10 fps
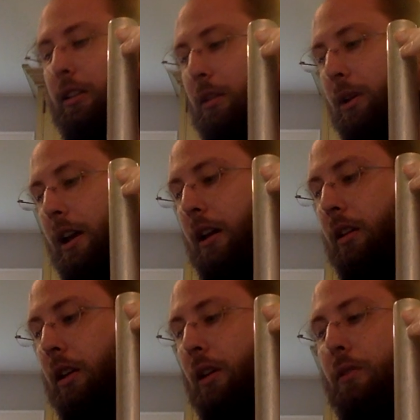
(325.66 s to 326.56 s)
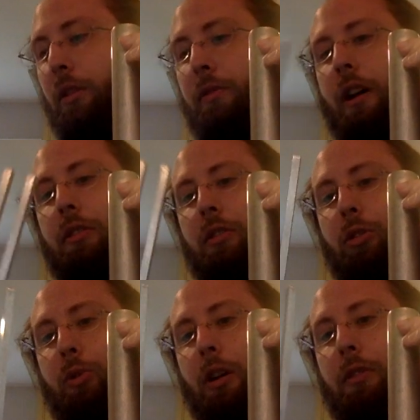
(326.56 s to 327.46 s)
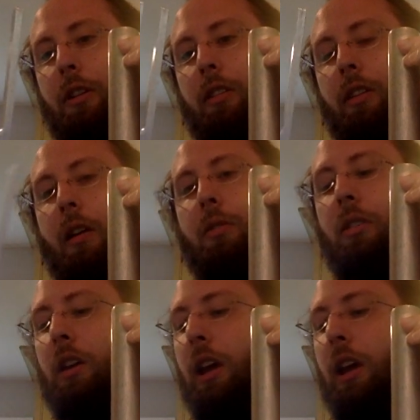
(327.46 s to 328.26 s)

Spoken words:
that we had for the 512 hertz sound,